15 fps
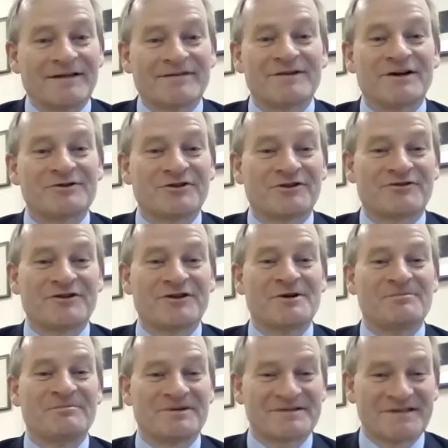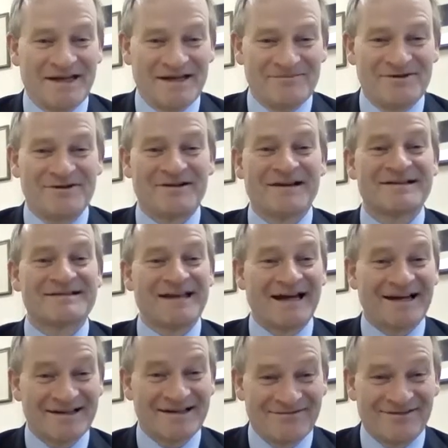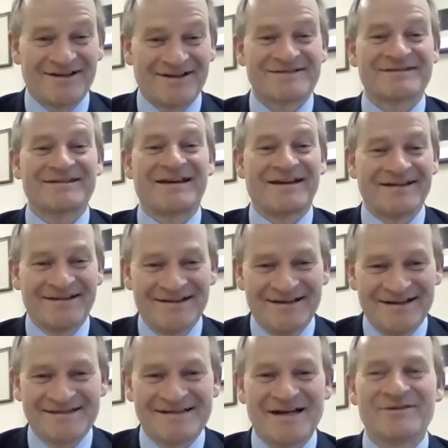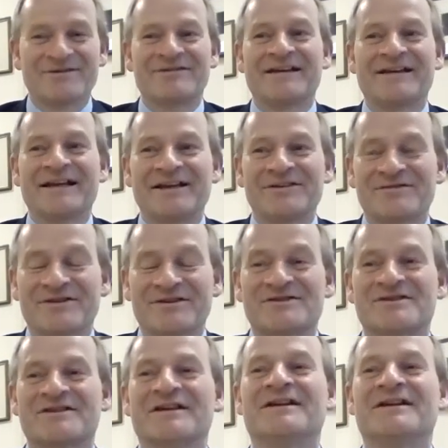It's not just a numbers game. You're exactly right. Yeah, it's how significant